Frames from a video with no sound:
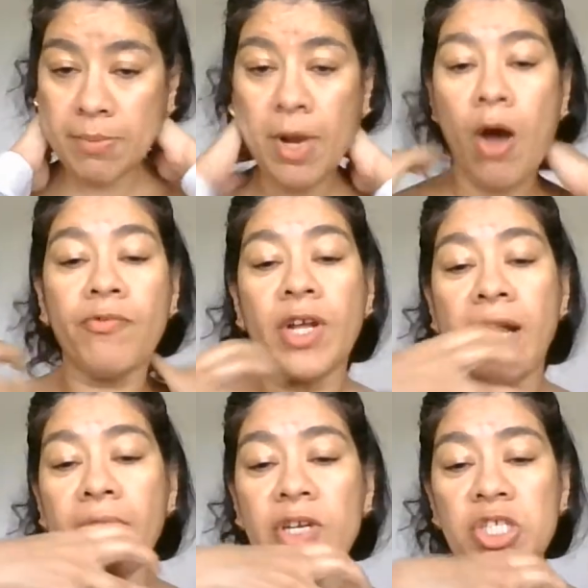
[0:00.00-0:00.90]
of the
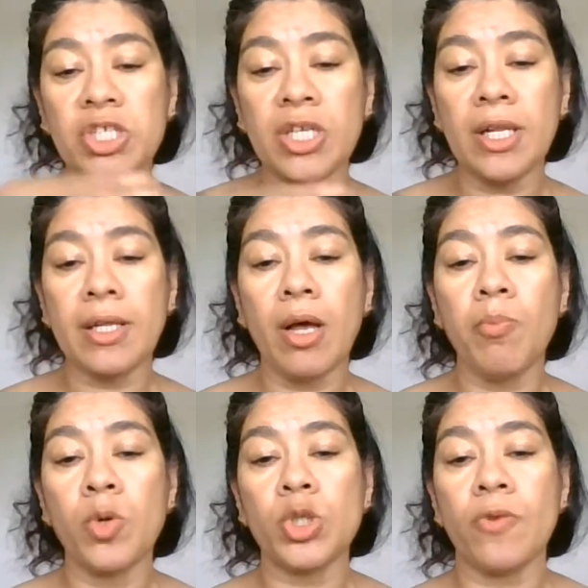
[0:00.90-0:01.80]
gravitational,
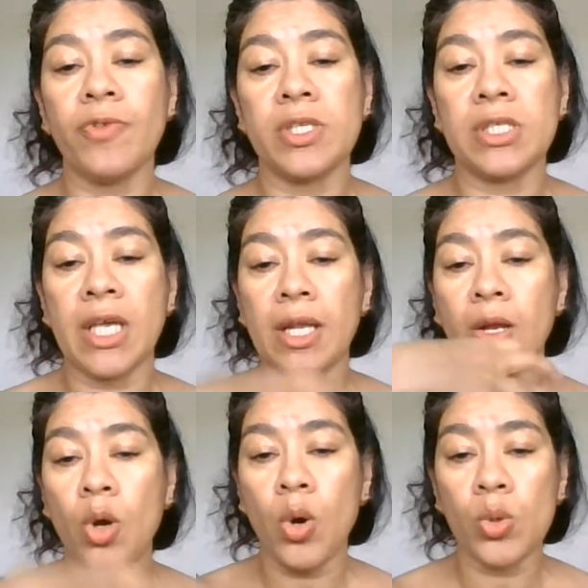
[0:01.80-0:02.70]
most of the
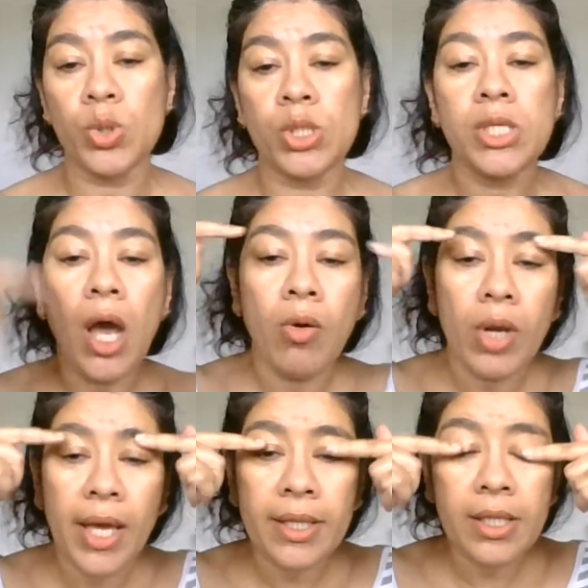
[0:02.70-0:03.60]
skin goes down
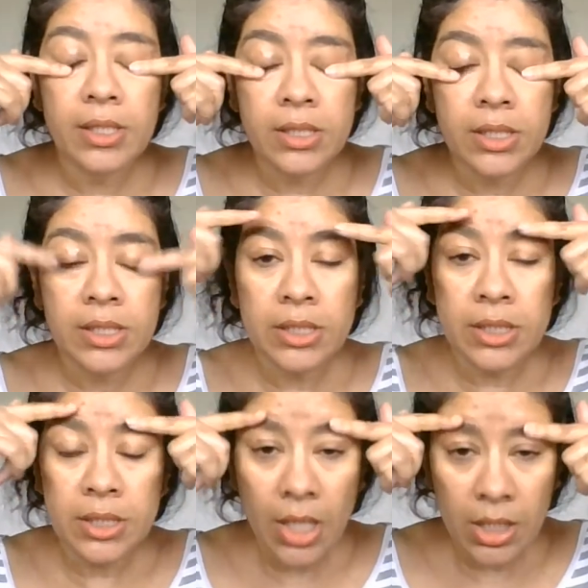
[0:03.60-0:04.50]
like this,
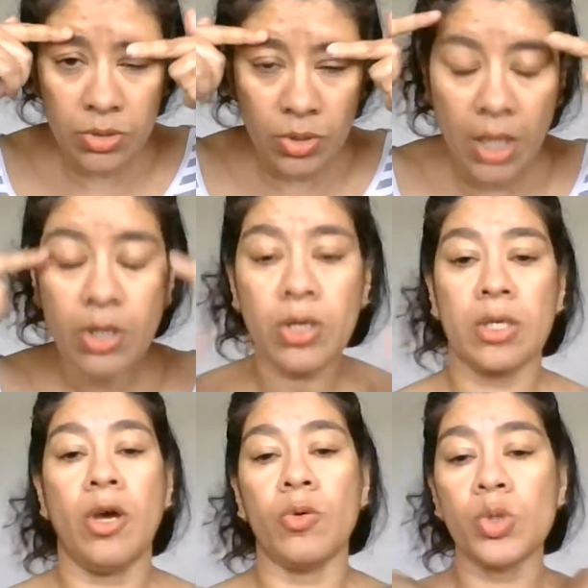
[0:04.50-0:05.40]
start to go
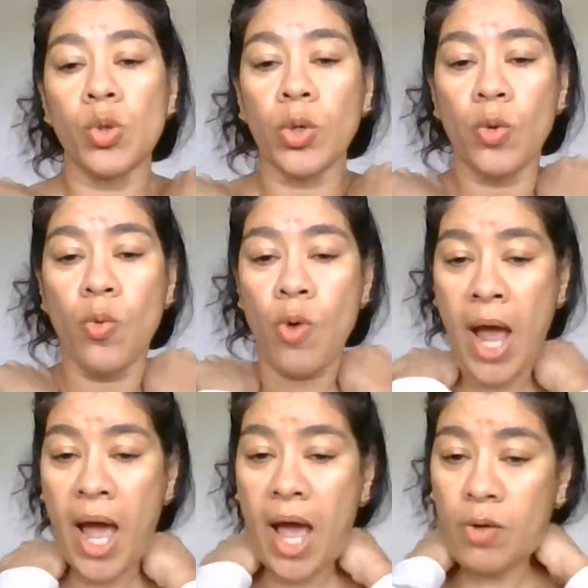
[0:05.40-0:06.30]
down. So you
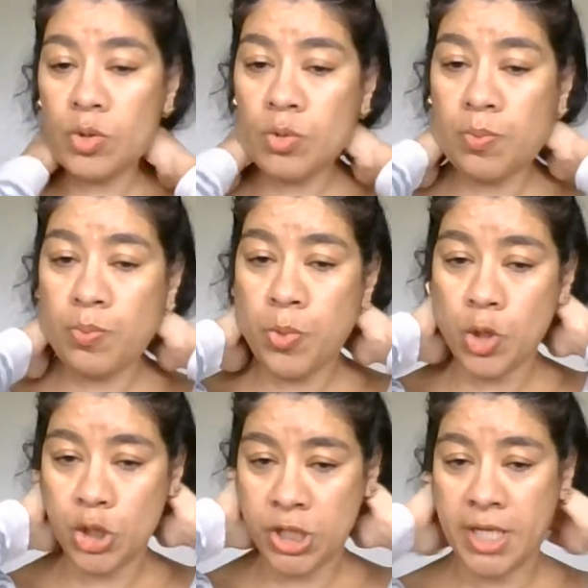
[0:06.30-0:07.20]
have to
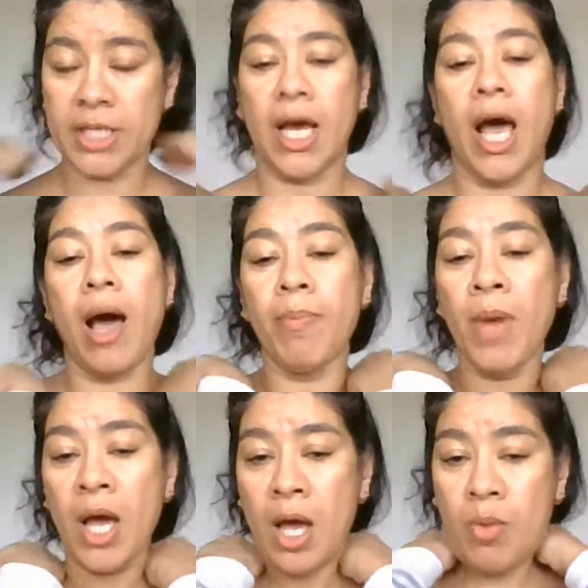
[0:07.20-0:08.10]
push it up.
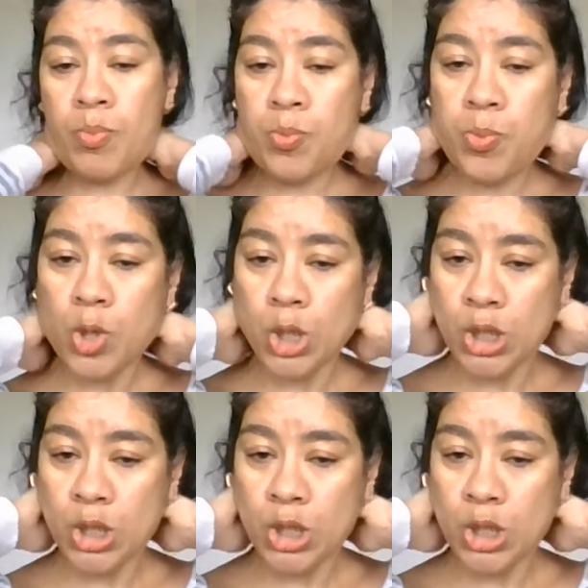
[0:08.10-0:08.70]
I